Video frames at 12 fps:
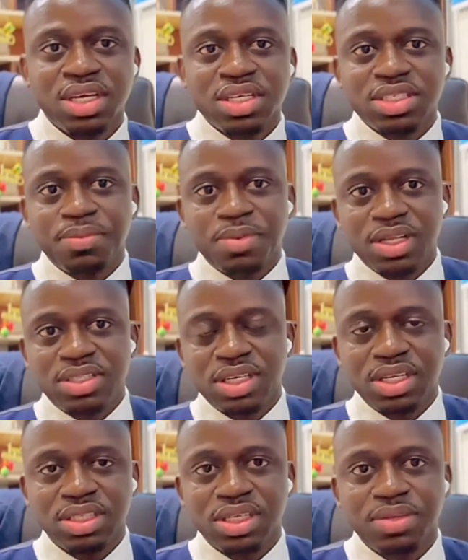some are
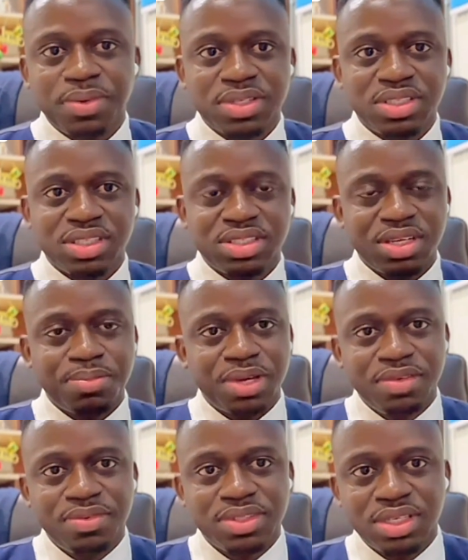taking 30%, some are
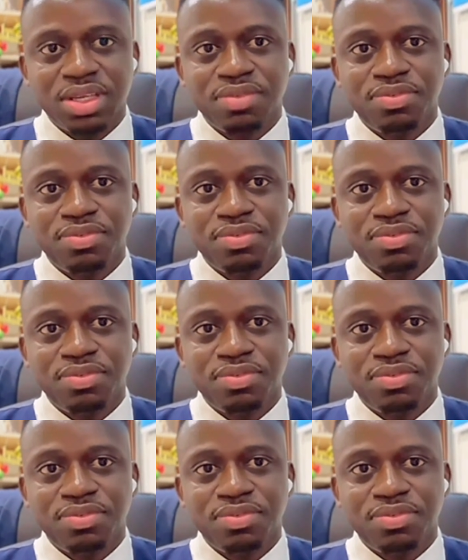even taking